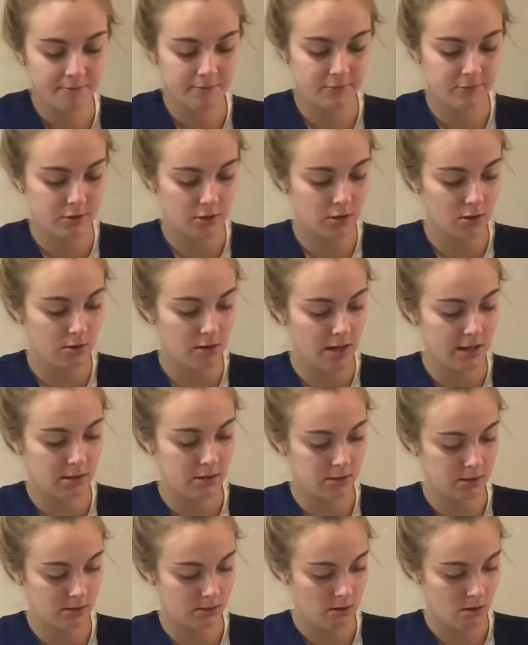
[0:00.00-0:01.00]
so that's
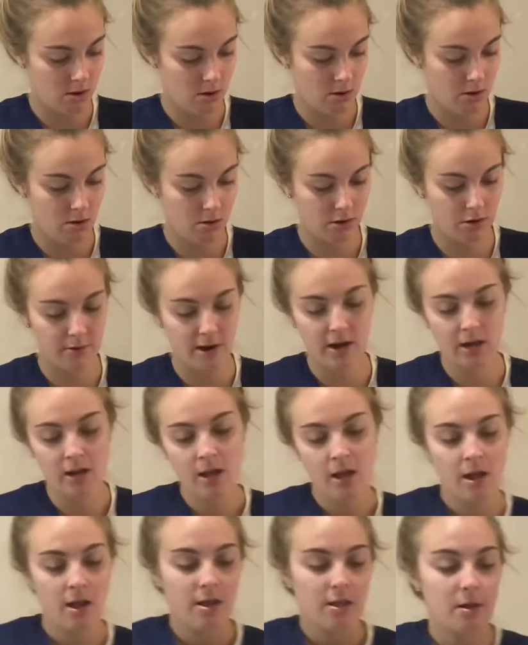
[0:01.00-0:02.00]
all correct.
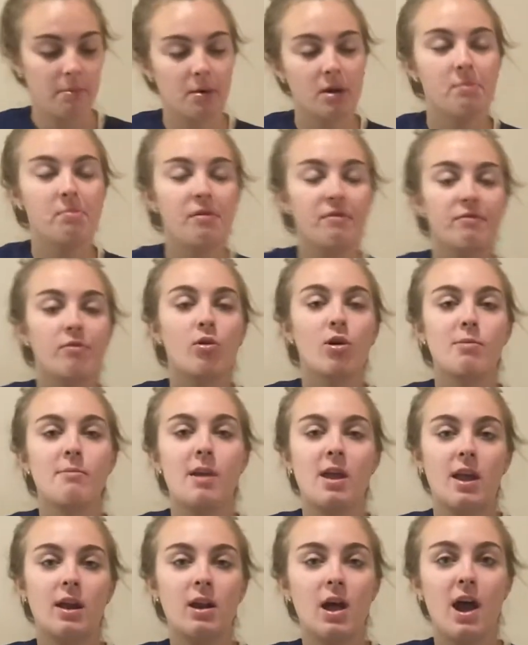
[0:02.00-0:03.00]
I'm going to perform
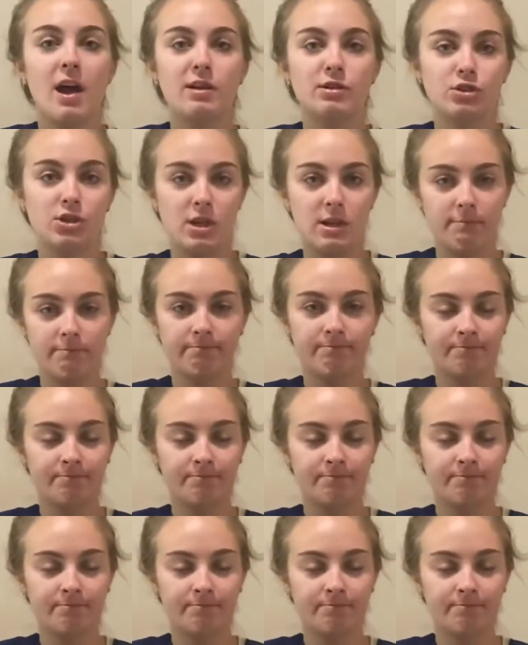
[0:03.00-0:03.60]
hand hygiene.